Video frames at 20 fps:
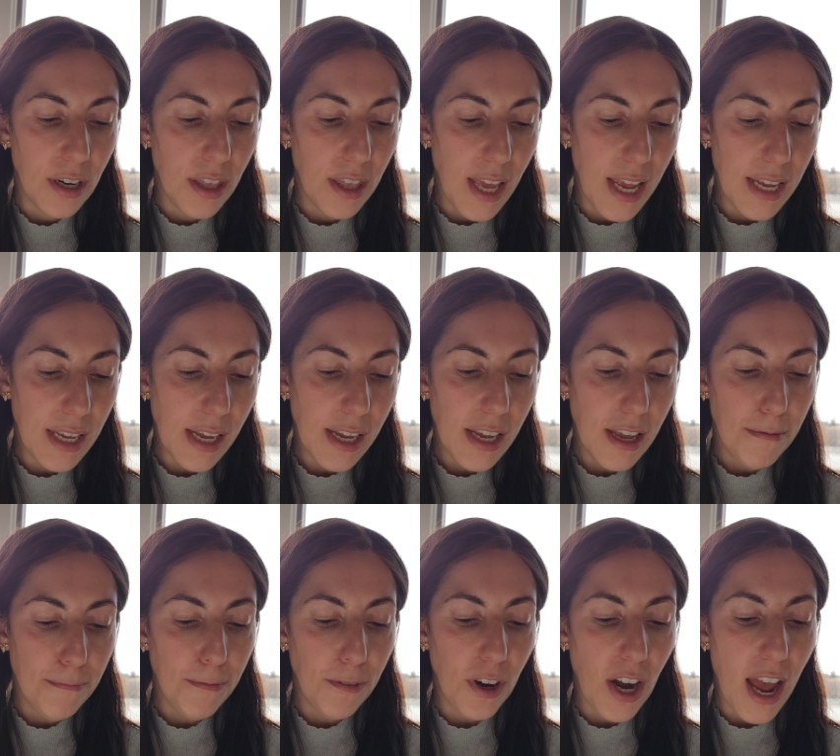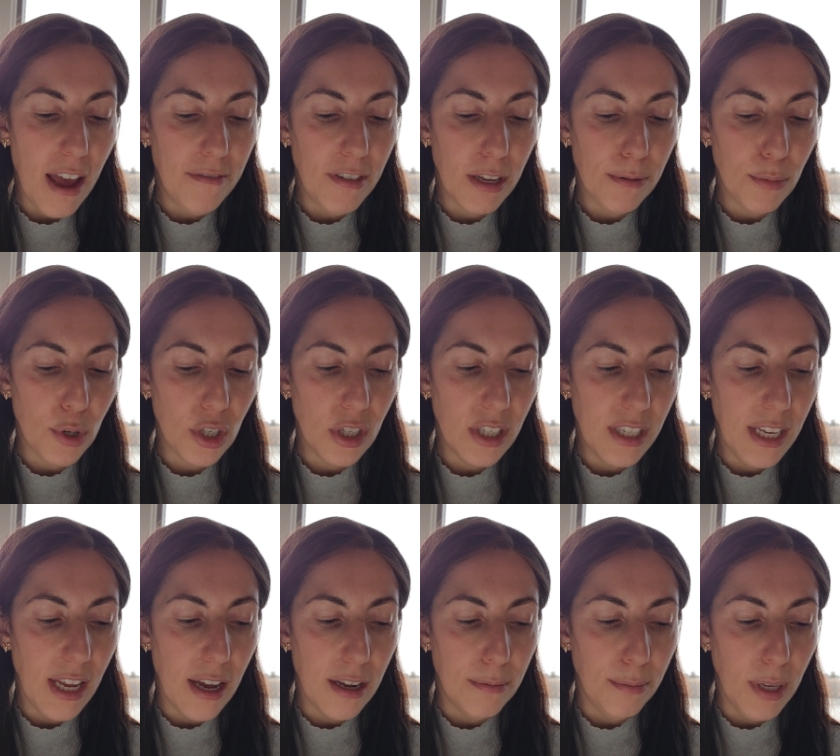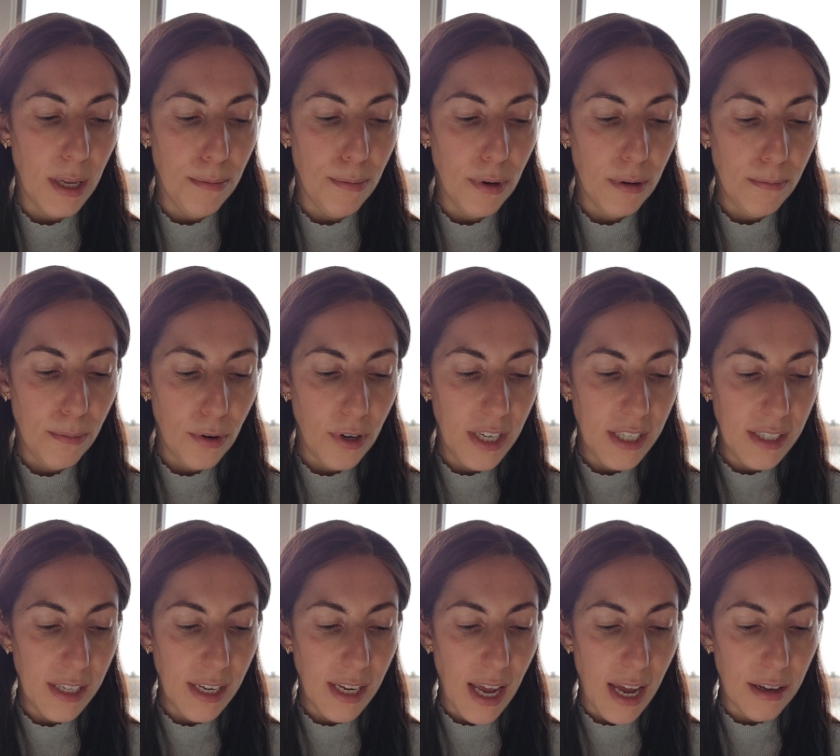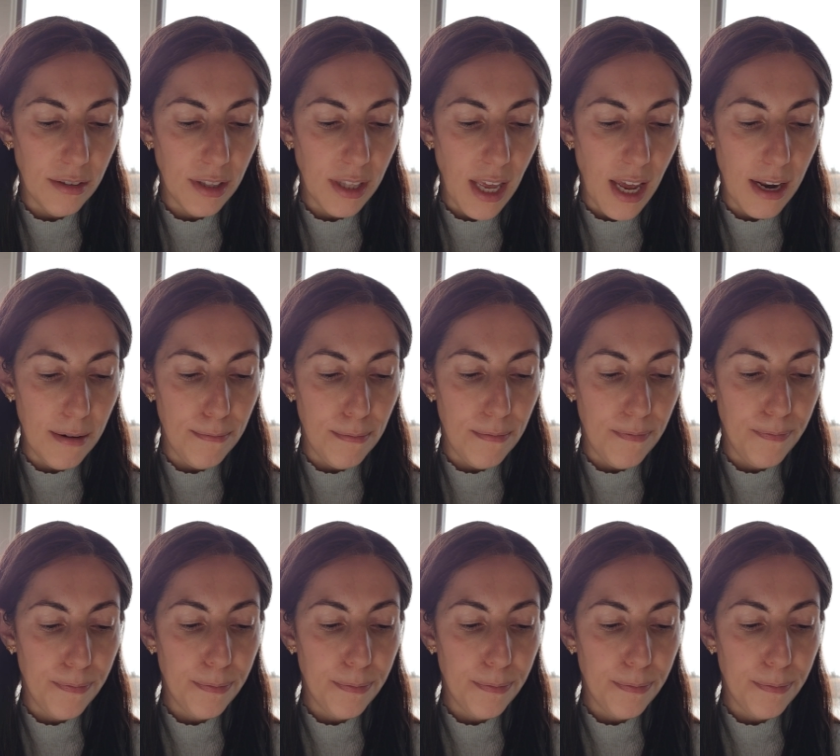thanking him for having mercy on me, but pointing out that